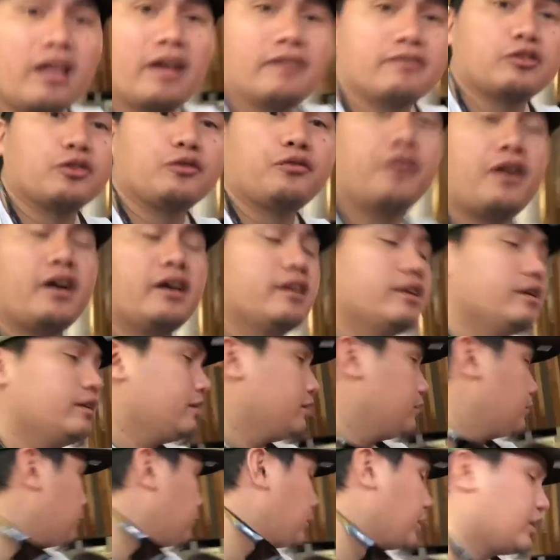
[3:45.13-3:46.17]
have to find it
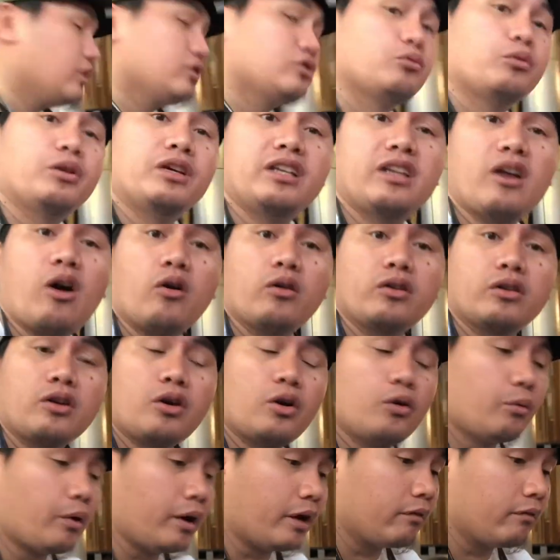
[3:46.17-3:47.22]
because we don't
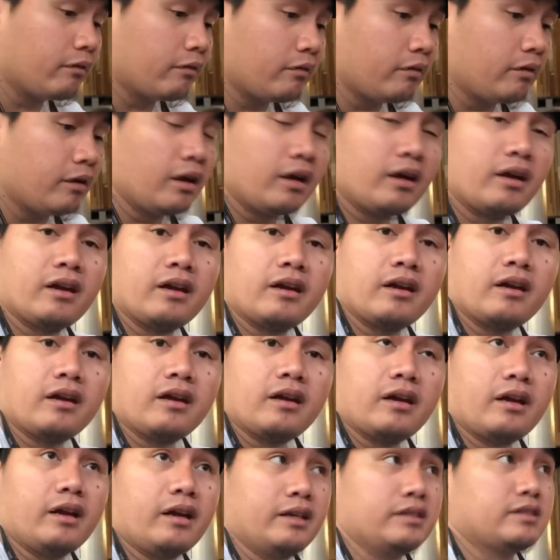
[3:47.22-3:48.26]
know where
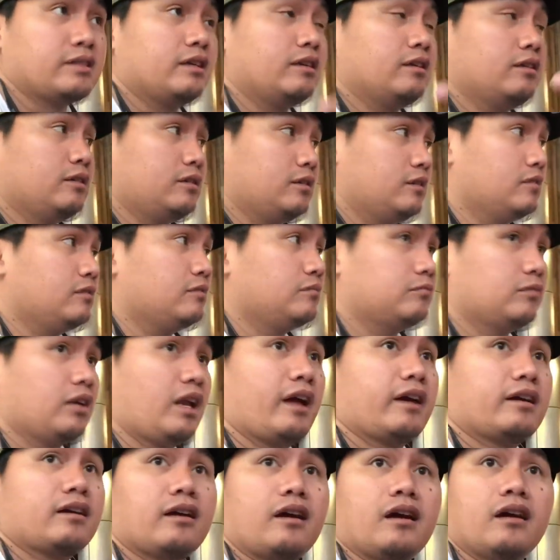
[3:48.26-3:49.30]
is it,
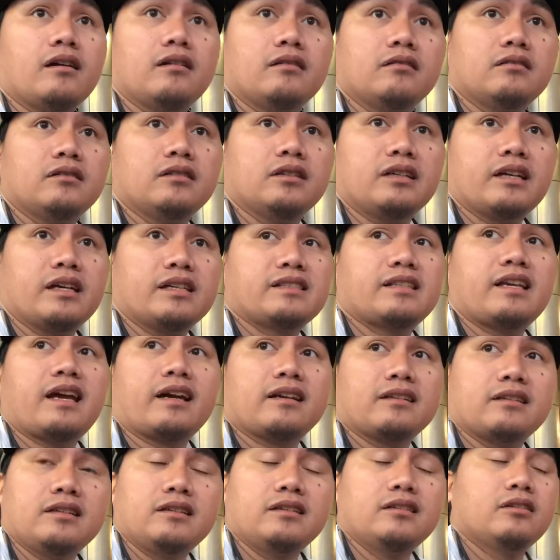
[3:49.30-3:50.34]
like
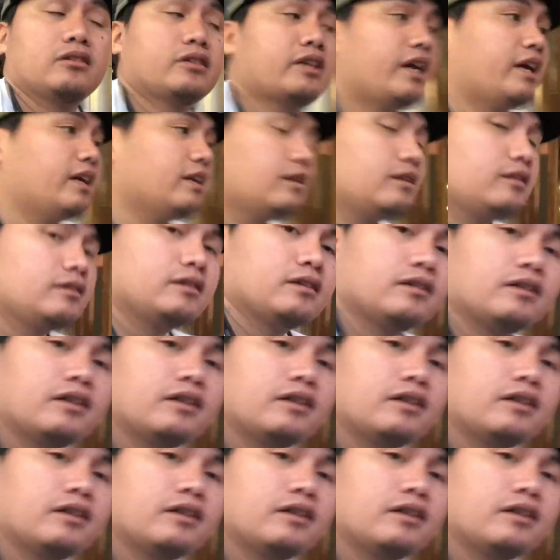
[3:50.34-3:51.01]
exactly located.